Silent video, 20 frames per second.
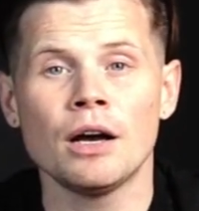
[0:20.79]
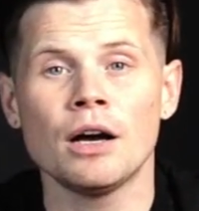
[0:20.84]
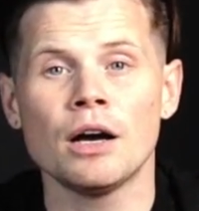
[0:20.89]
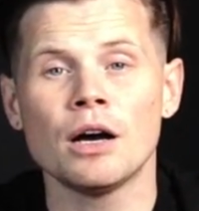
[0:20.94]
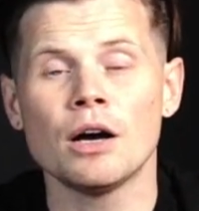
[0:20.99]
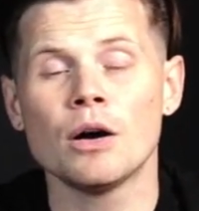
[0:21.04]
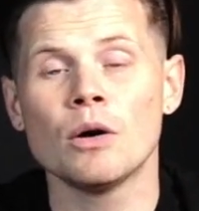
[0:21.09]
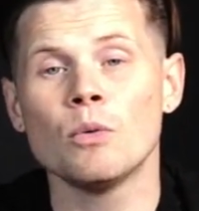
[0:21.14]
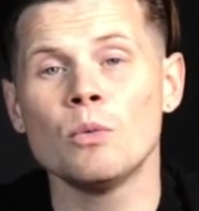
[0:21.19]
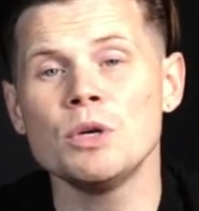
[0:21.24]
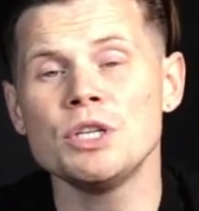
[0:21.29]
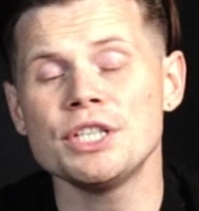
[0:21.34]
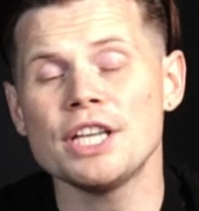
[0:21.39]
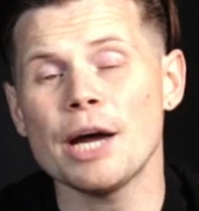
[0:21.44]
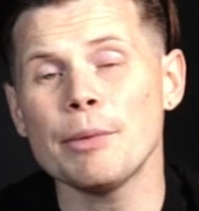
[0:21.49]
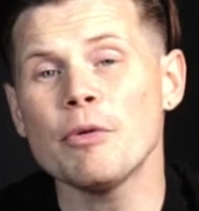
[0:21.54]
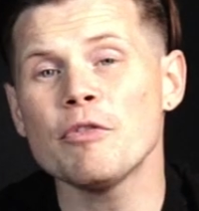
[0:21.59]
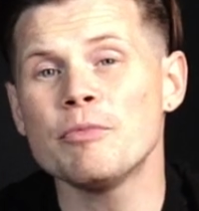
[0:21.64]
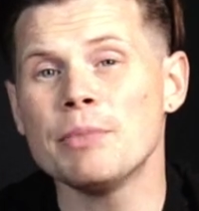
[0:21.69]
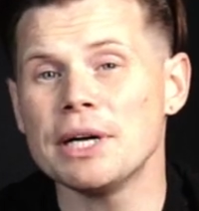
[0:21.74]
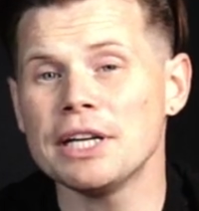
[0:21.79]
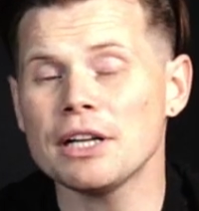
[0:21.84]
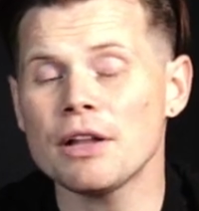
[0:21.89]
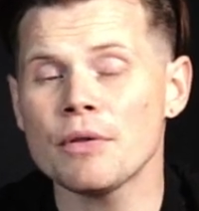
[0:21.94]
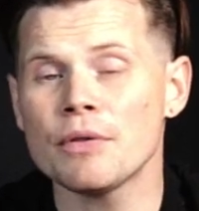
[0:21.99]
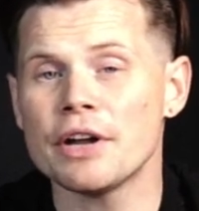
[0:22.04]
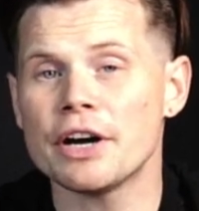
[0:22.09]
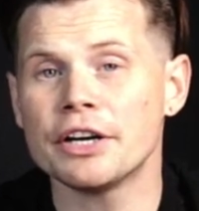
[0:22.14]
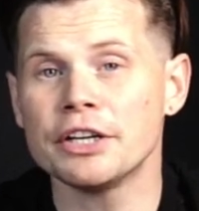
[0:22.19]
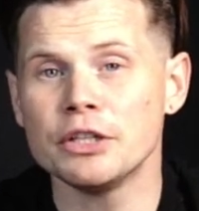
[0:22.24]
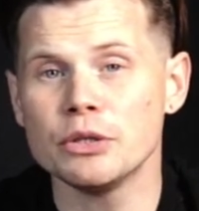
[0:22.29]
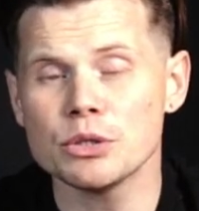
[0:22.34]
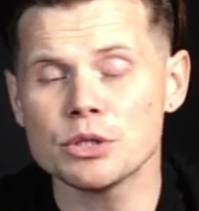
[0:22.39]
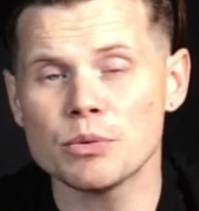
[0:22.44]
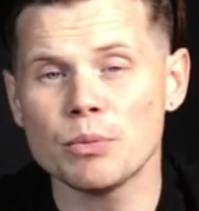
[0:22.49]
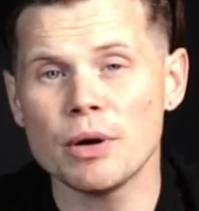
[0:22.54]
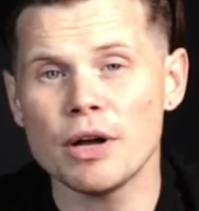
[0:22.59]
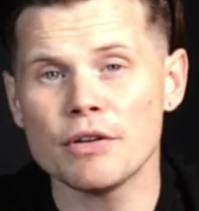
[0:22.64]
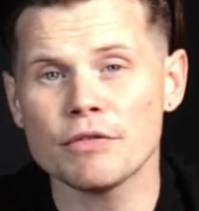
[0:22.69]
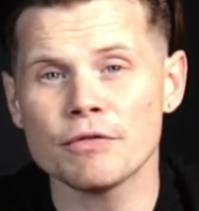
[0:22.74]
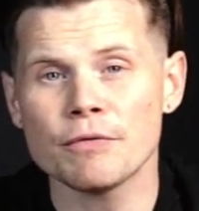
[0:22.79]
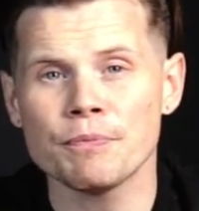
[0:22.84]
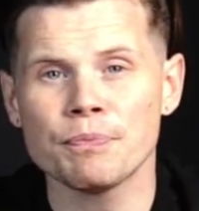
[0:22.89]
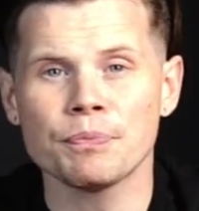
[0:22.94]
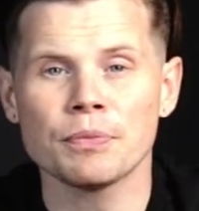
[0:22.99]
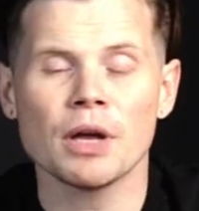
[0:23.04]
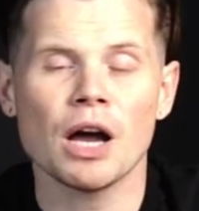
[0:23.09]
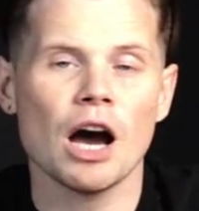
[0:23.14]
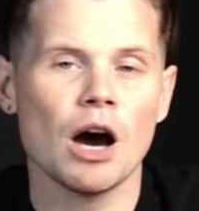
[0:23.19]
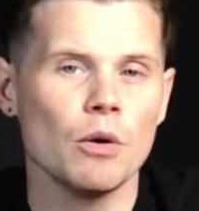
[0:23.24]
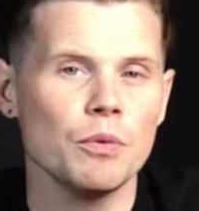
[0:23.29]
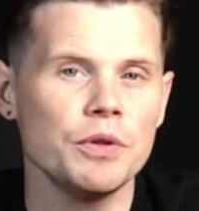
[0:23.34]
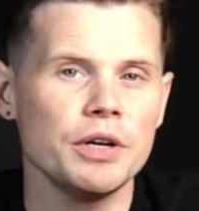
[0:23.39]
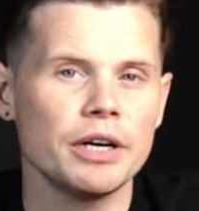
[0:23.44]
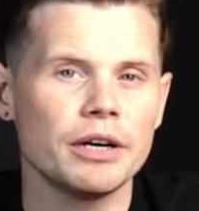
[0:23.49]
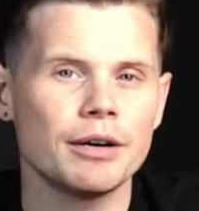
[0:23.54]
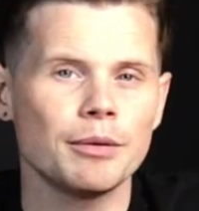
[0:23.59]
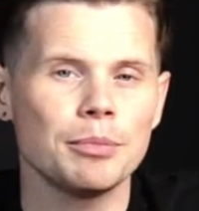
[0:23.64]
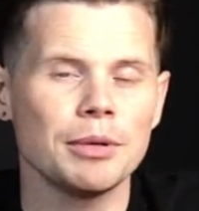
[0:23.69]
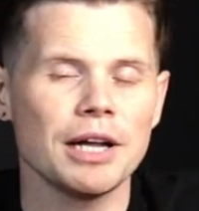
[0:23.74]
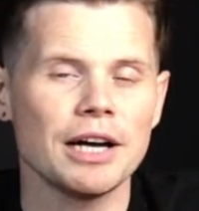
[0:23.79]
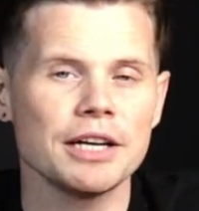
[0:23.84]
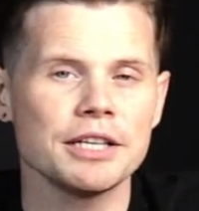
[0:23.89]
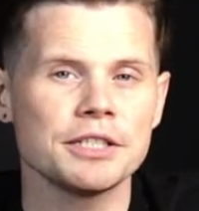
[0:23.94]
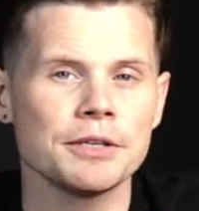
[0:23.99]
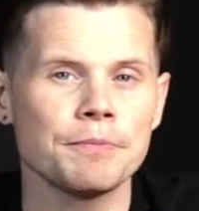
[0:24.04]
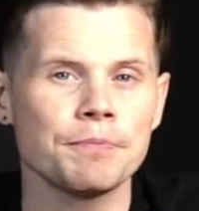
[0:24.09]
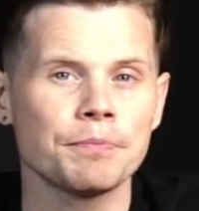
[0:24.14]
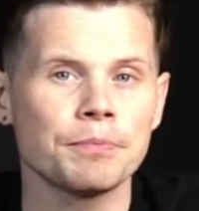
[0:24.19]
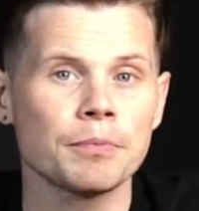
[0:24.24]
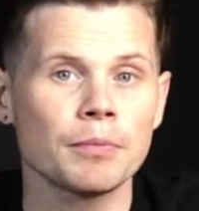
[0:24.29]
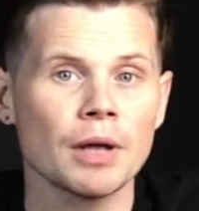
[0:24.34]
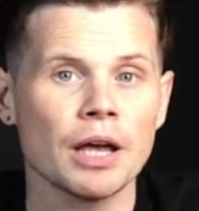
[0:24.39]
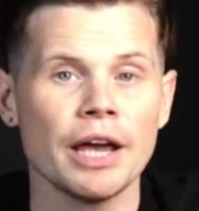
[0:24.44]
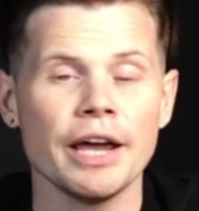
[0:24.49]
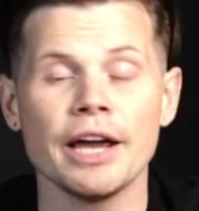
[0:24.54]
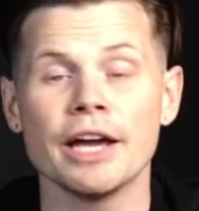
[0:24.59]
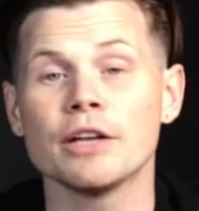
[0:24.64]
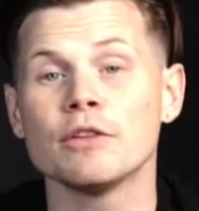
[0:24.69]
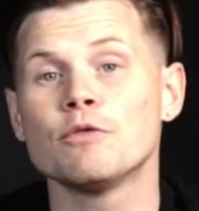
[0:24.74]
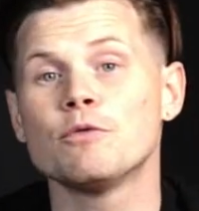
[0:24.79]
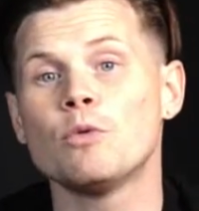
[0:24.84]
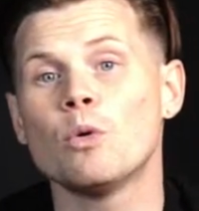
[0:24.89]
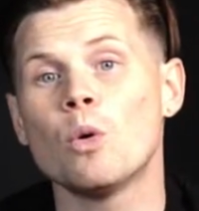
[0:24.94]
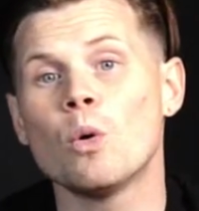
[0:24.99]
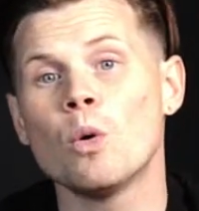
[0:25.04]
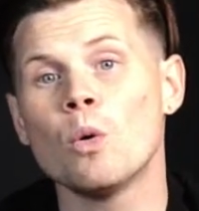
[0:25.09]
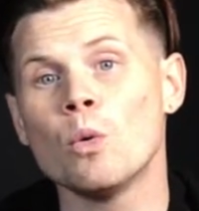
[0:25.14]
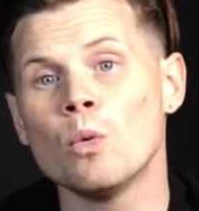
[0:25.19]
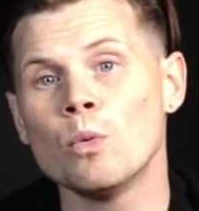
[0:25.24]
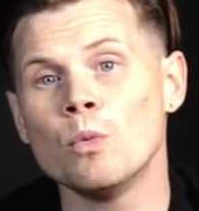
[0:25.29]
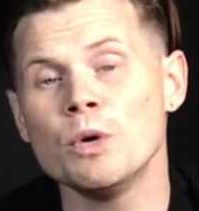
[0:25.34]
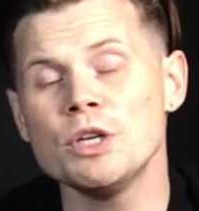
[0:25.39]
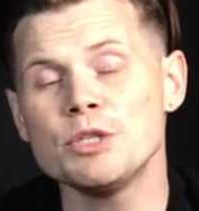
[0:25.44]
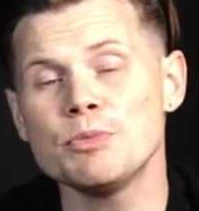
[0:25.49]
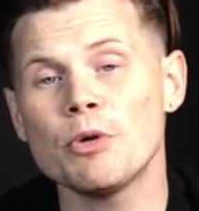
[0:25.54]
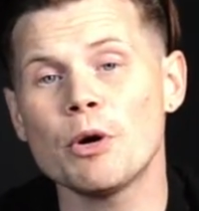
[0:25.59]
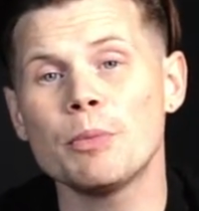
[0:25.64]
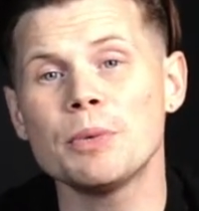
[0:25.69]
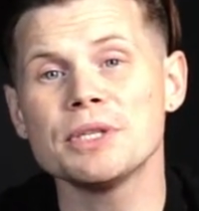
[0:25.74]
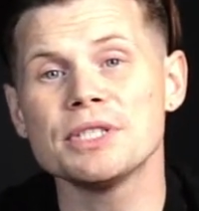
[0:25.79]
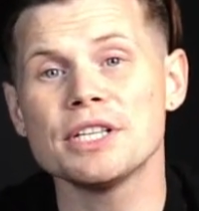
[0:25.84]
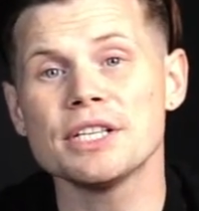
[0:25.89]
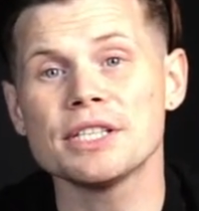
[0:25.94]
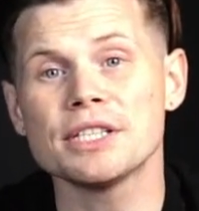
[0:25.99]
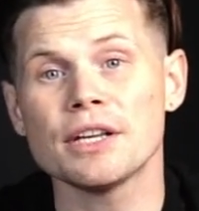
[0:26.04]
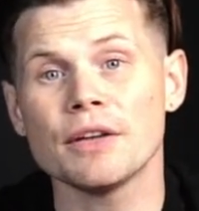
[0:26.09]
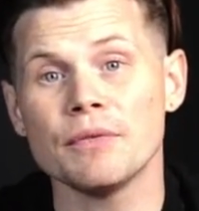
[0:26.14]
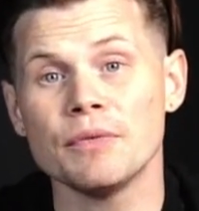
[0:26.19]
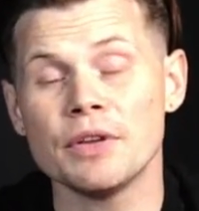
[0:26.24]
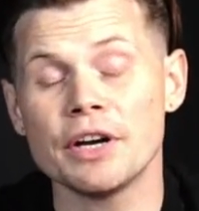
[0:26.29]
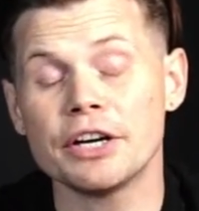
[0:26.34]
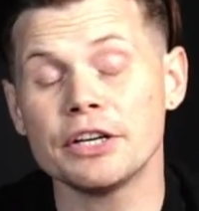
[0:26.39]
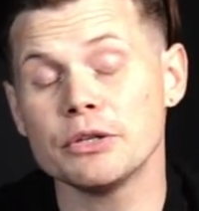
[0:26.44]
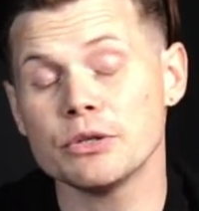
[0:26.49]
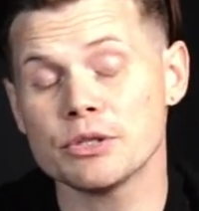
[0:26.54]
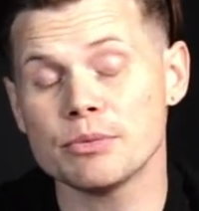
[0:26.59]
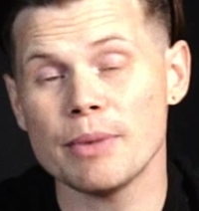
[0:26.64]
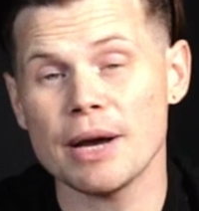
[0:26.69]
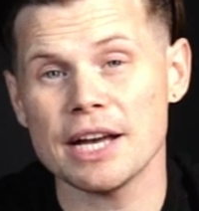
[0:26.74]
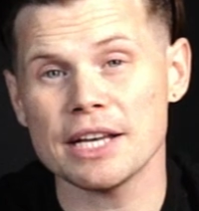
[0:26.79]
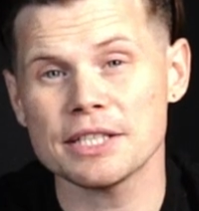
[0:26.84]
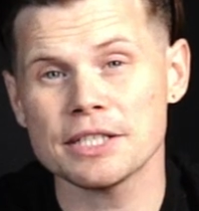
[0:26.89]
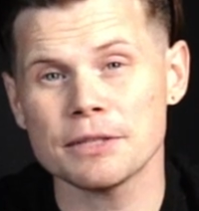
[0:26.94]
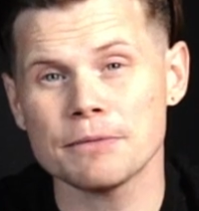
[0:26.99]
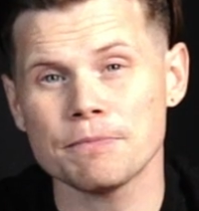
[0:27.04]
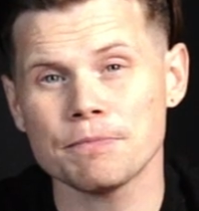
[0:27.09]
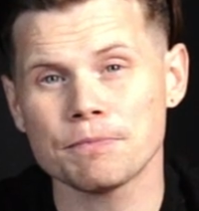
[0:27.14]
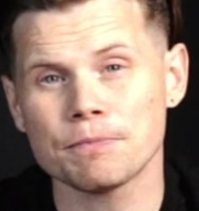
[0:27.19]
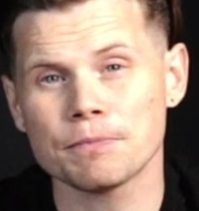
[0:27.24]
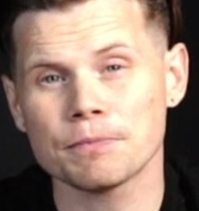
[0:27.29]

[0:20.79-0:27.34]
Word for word: Uh, which type of metal they are used with, how they are applied, and for which purposes they are used best.